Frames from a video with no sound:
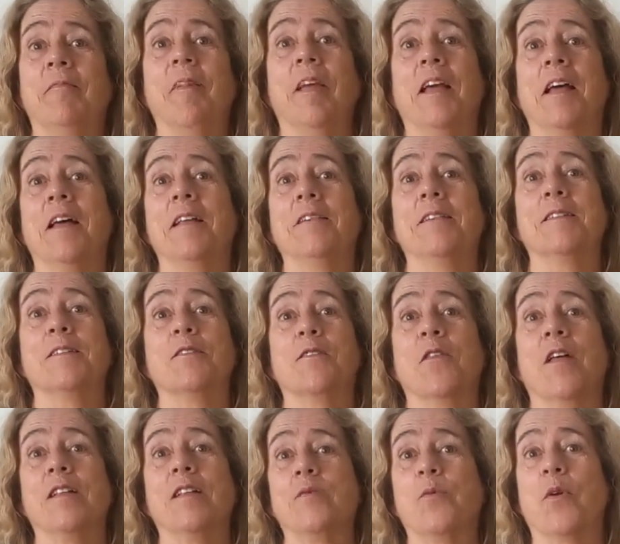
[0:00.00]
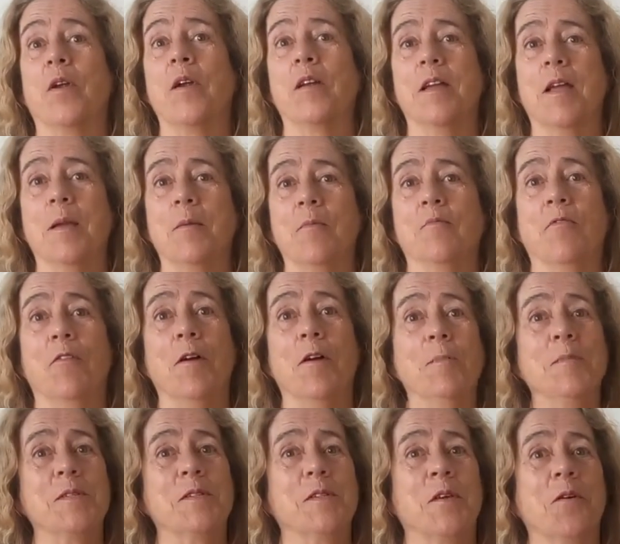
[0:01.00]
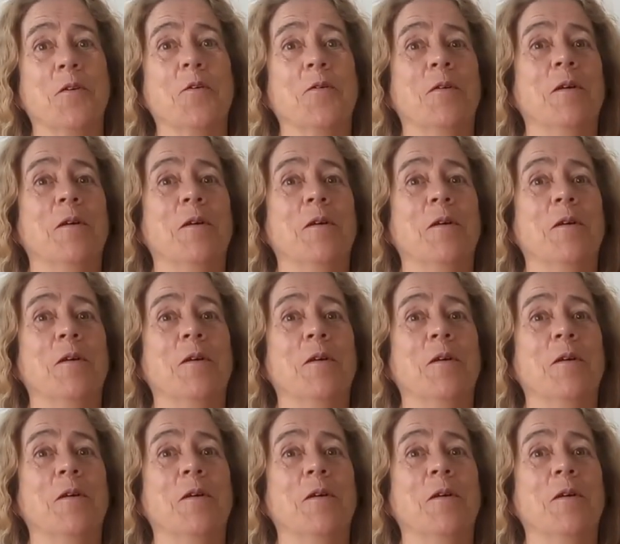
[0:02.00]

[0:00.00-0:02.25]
and so that's where I came from. So